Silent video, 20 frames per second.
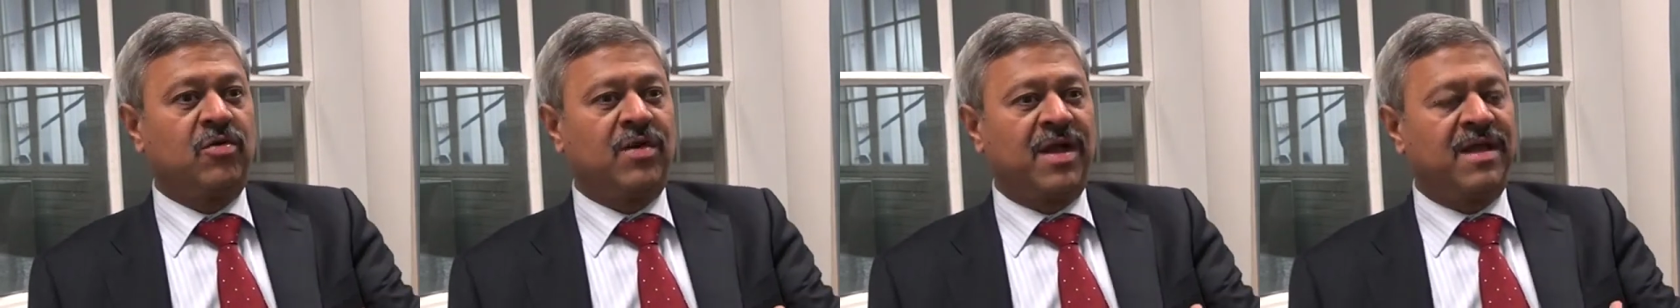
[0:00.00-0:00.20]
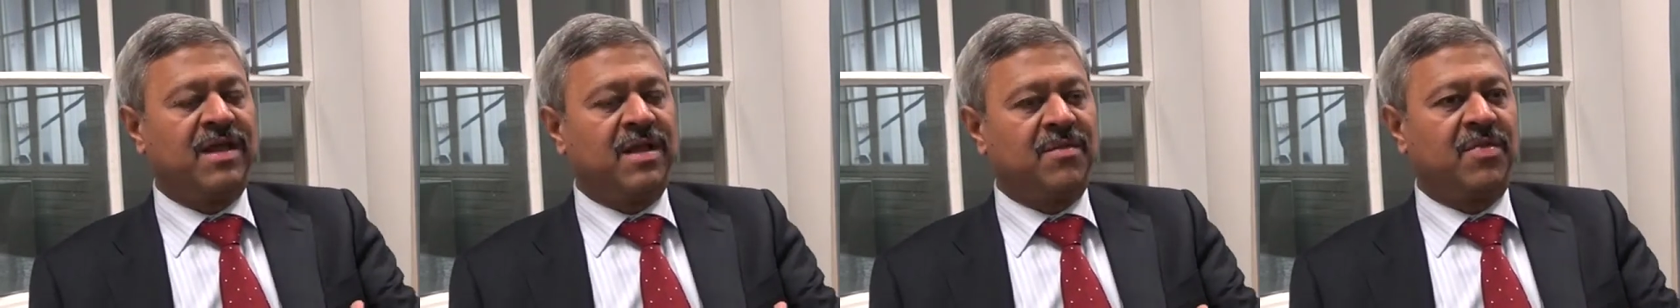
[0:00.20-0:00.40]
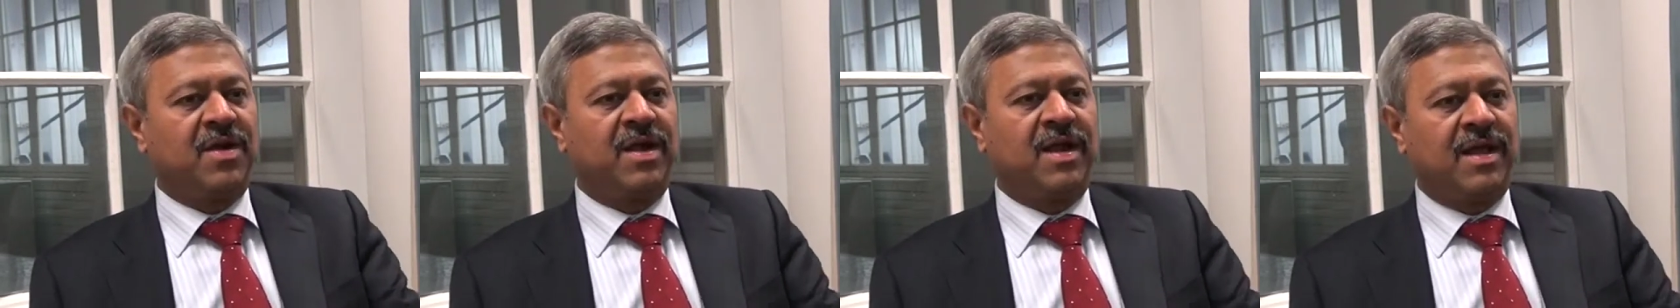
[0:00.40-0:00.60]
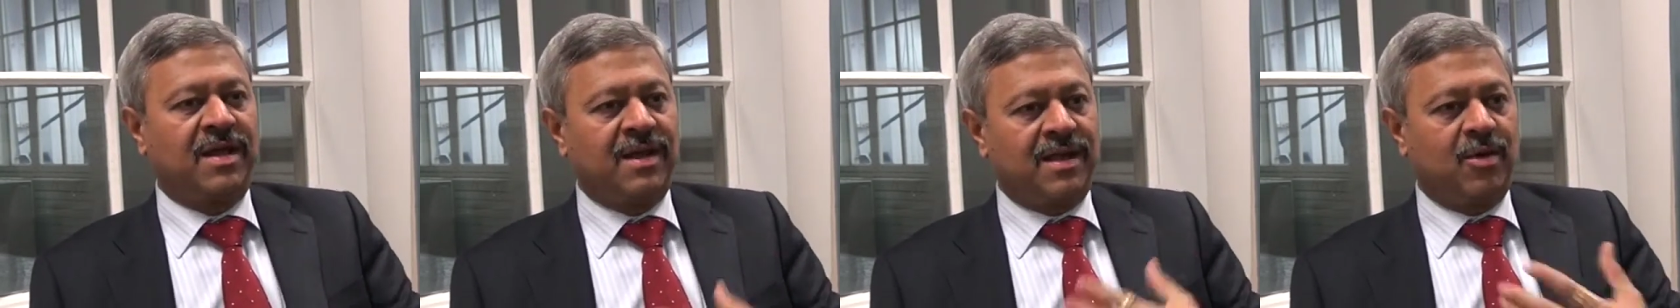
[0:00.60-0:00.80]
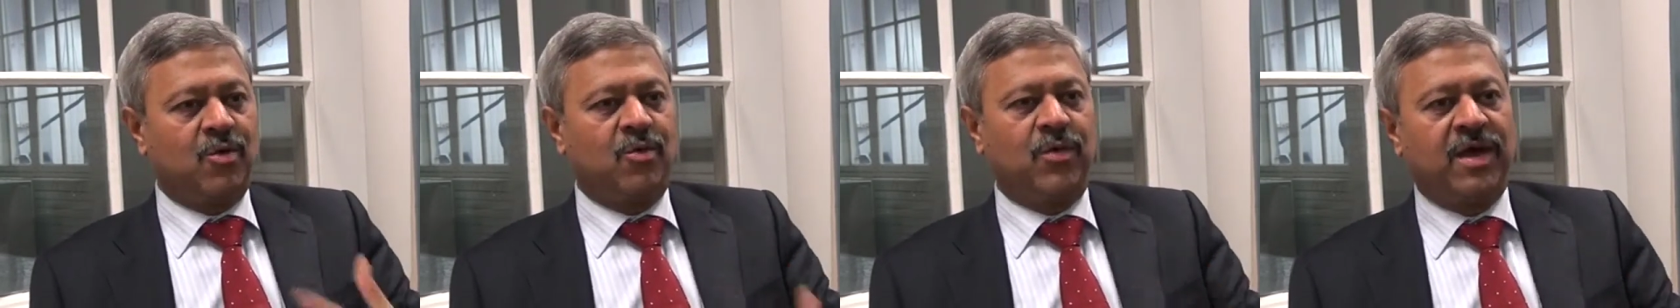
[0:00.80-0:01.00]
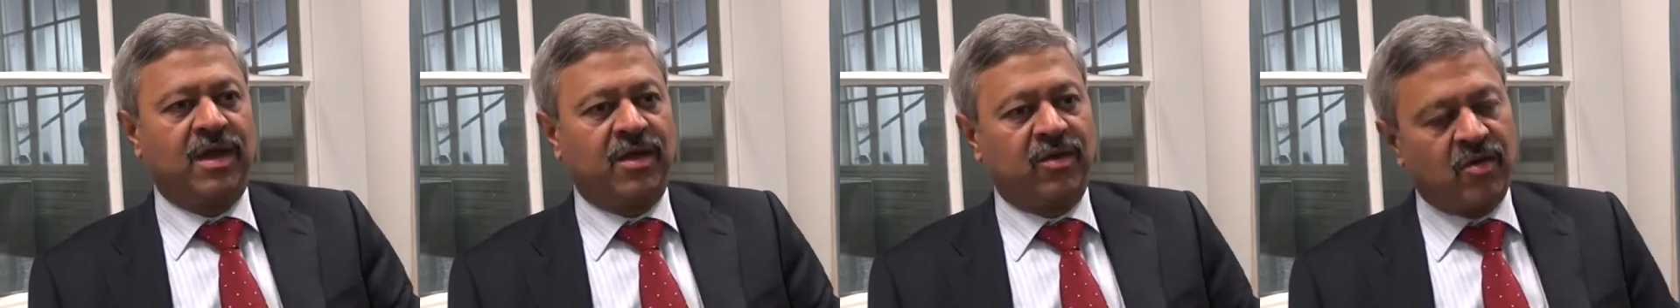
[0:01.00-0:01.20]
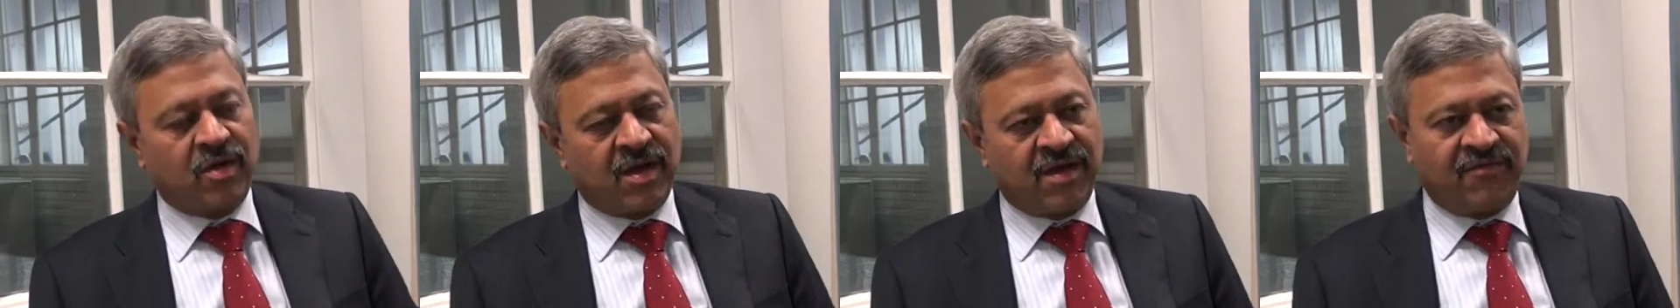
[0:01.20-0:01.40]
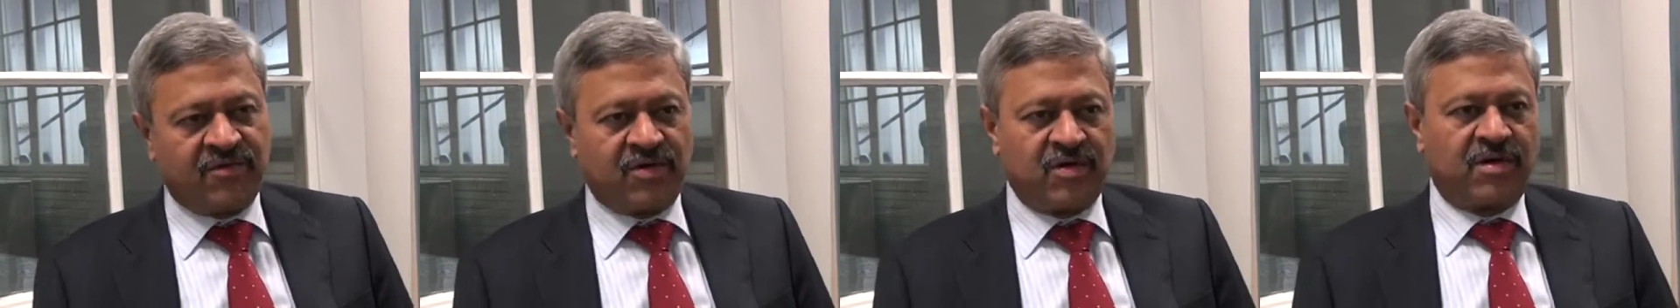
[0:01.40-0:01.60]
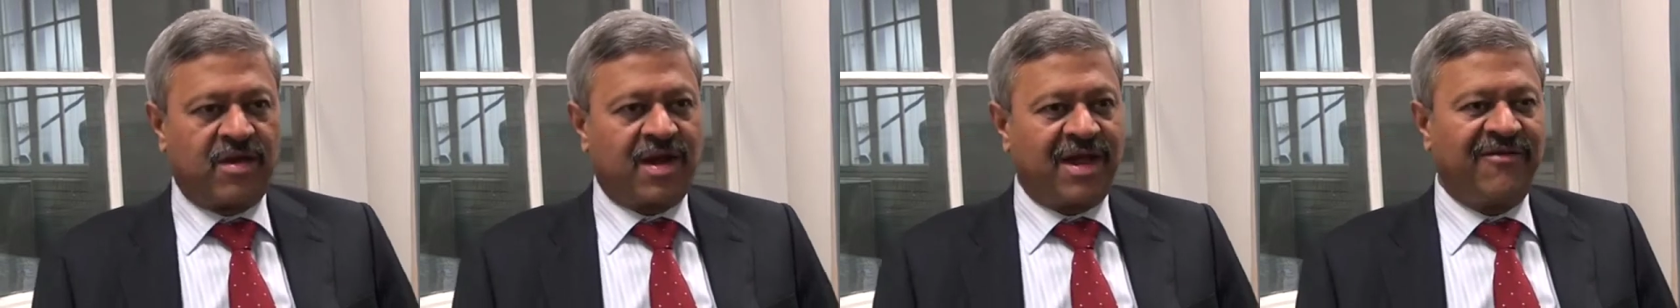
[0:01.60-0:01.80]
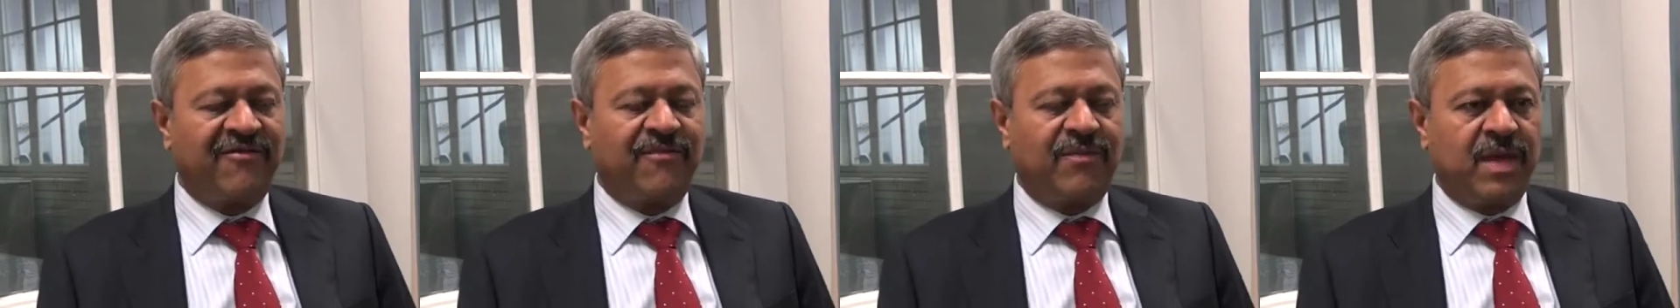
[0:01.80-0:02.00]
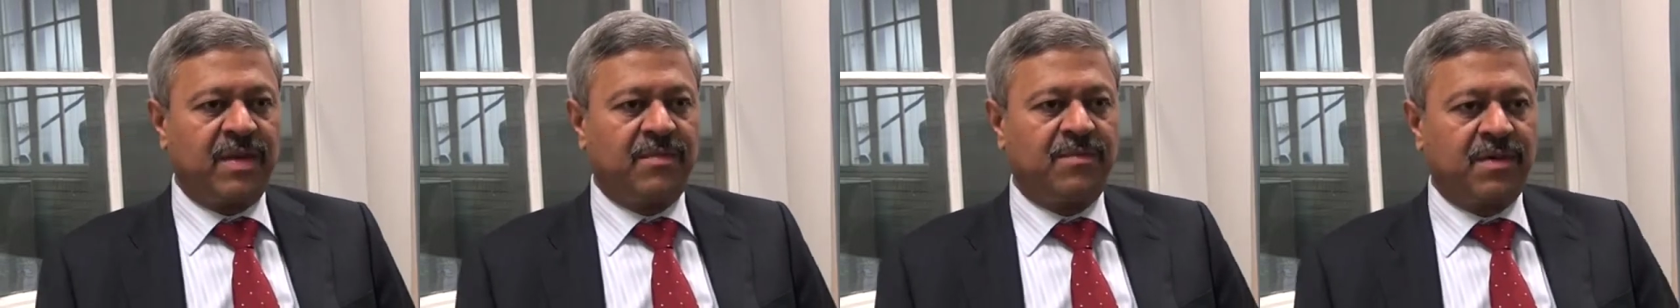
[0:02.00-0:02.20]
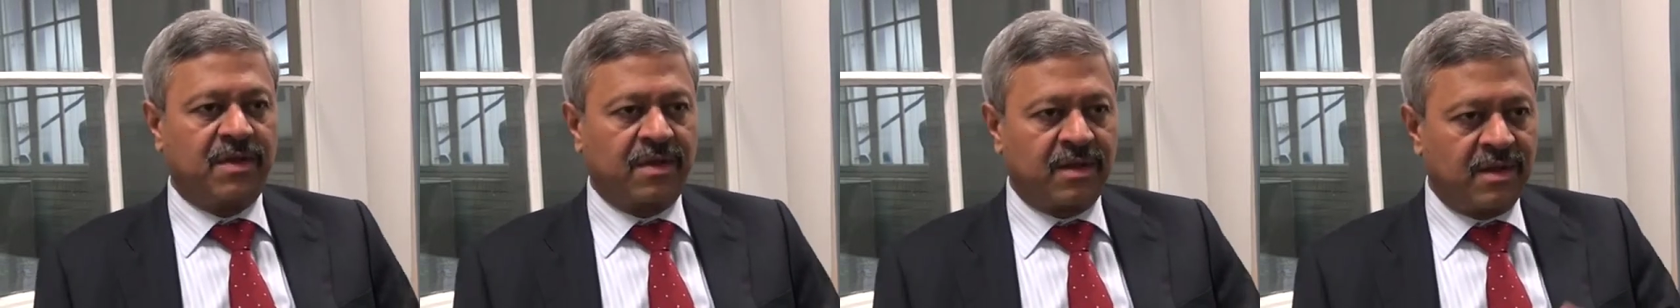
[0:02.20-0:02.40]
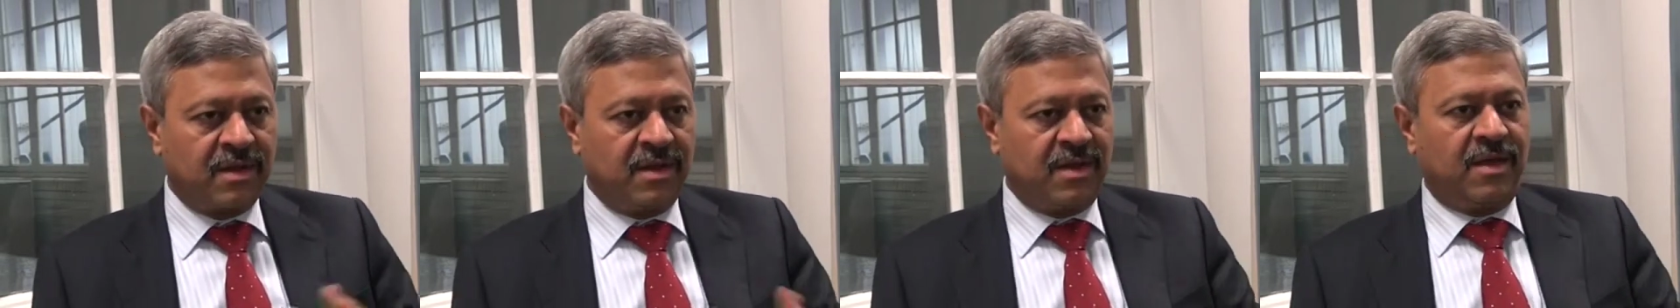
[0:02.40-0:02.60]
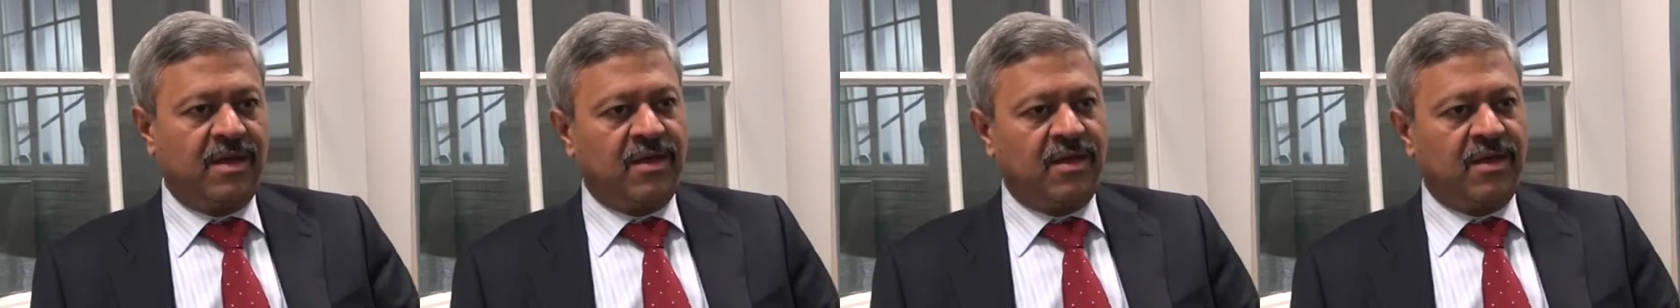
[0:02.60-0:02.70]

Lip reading: run a particular way, you have to drive people,